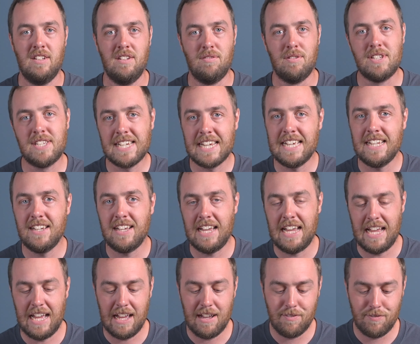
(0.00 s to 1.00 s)
Once again, I
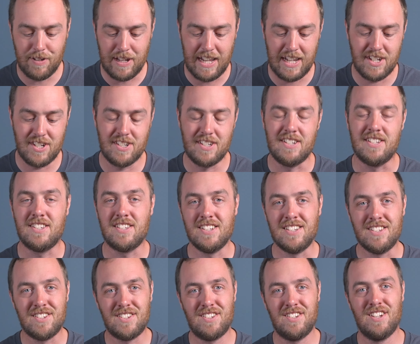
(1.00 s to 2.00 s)
have actually
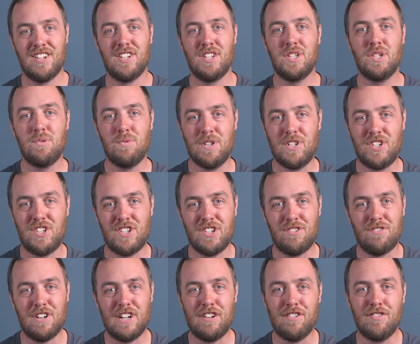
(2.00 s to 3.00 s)
since switched
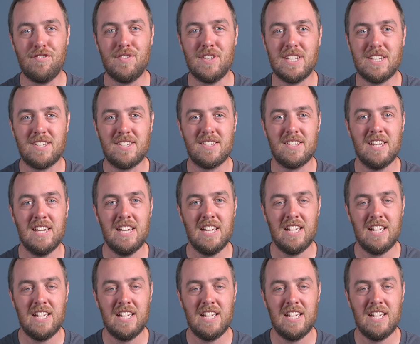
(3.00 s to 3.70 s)
away from this.